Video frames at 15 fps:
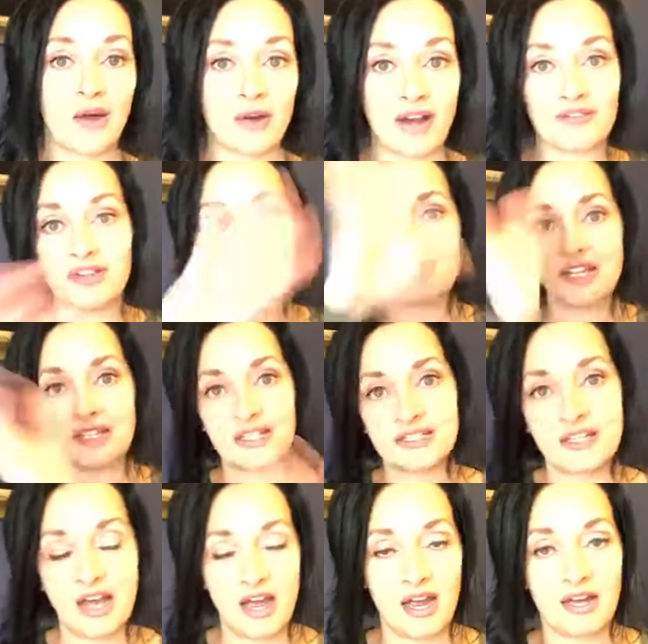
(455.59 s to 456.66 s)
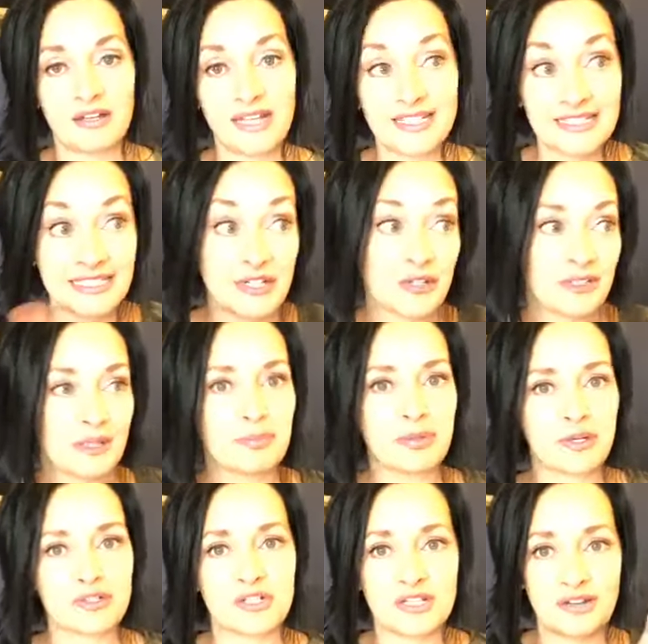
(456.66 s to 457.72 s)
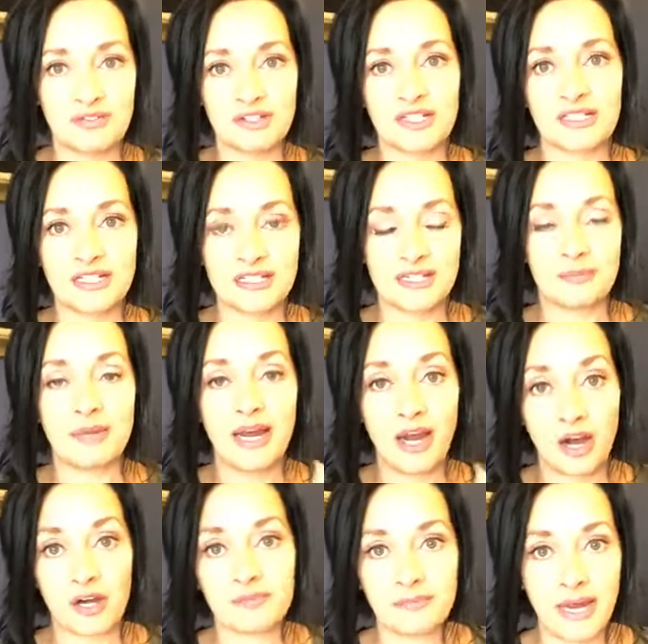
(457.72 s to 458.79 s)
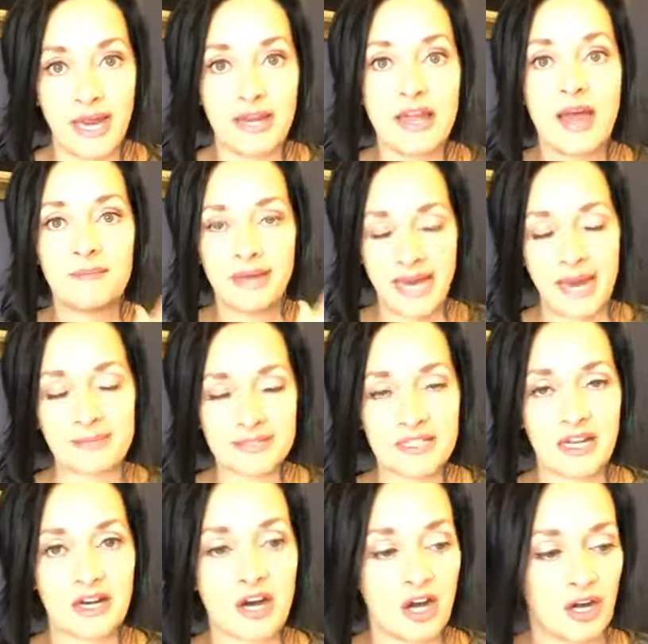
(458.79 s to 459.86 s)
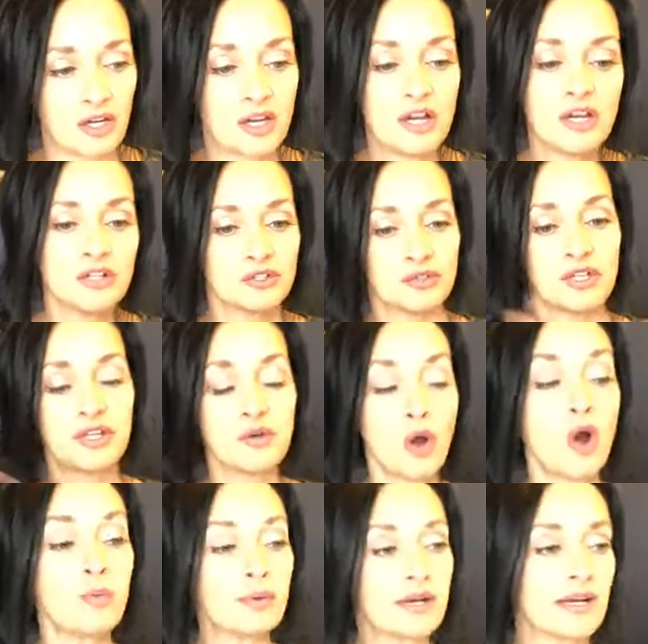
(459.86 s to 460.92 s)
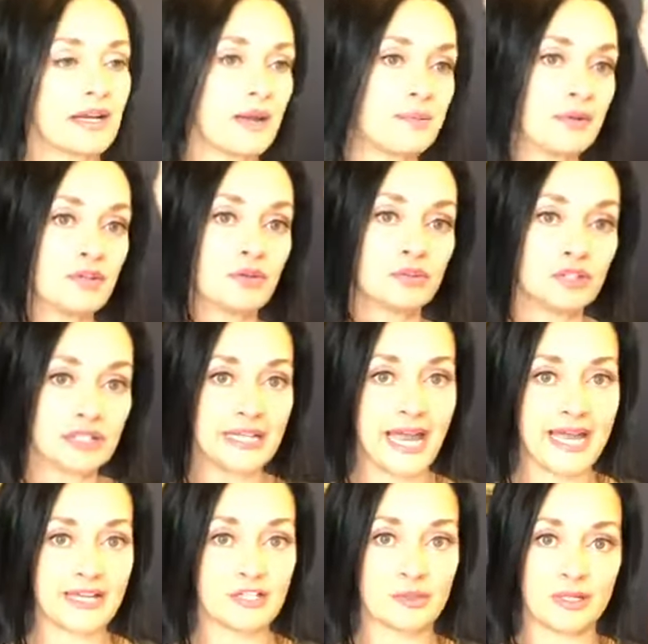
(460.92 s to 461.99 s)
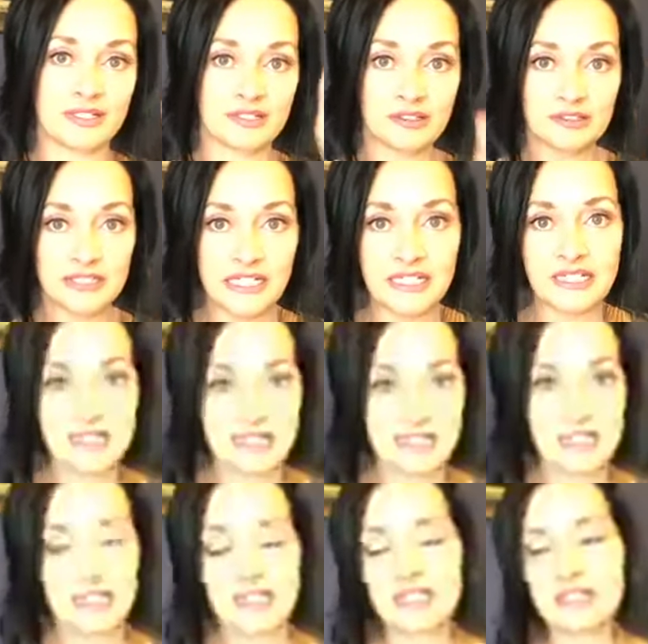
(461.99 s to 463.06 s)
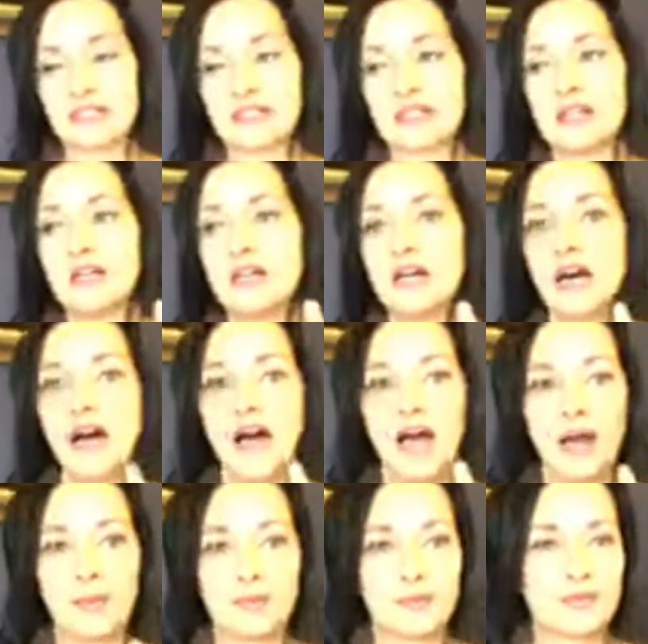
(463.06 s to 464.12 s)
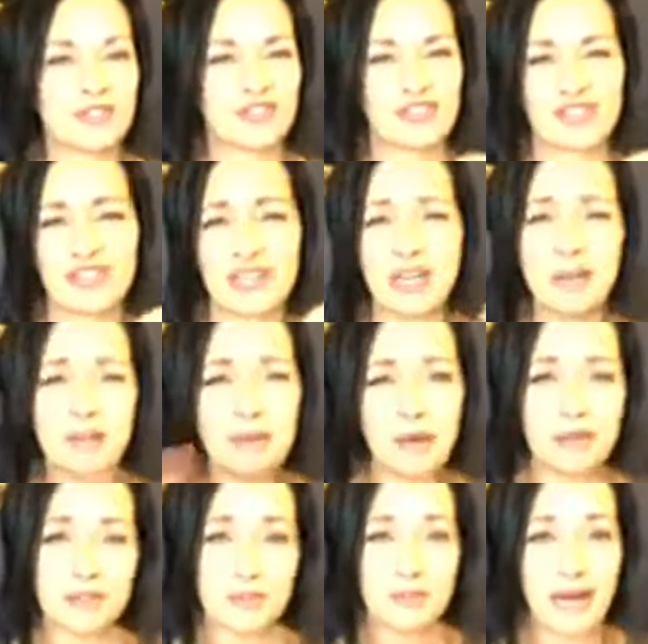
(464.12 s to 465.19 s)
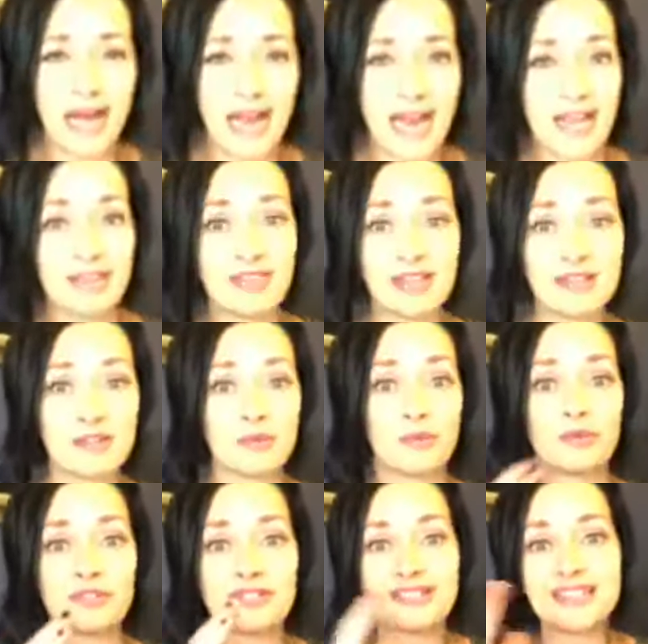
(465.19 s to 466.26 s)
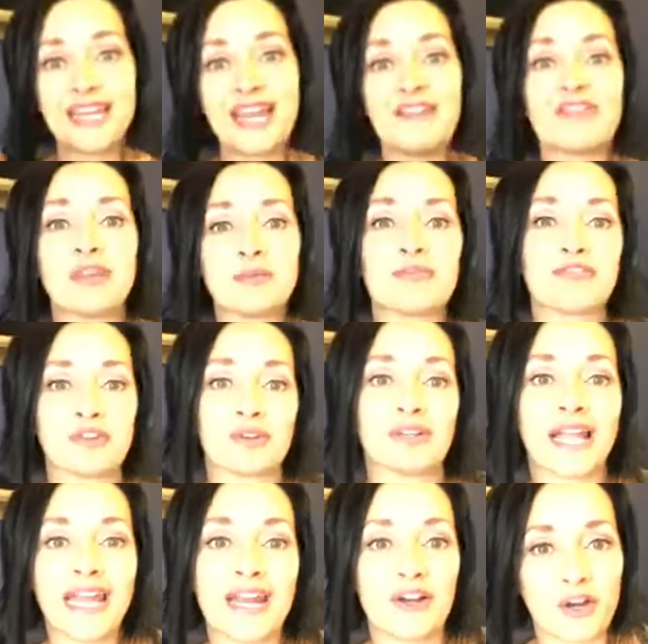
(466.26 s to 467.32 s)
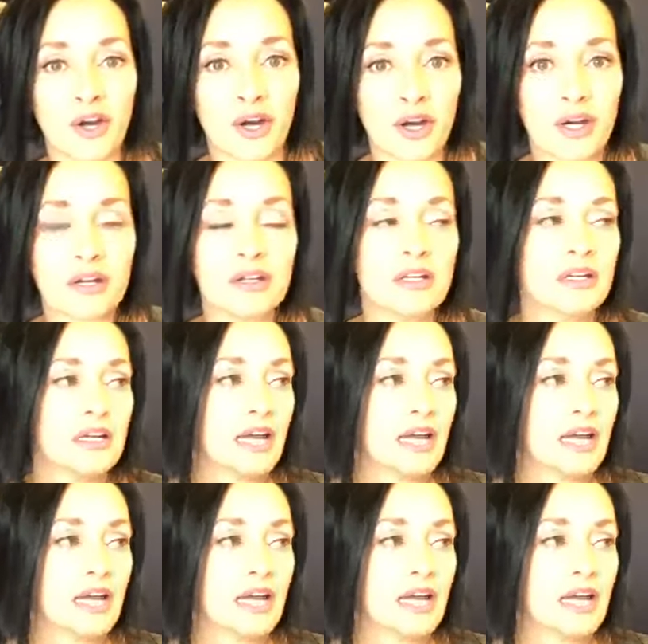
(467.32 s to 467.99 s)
out everything that's on, that's literally purchase everything that's in my, my, my Amazon cart. So then you open it up and you look at it, do I still need these things? Um, was this just an impulse buy? Then save them for later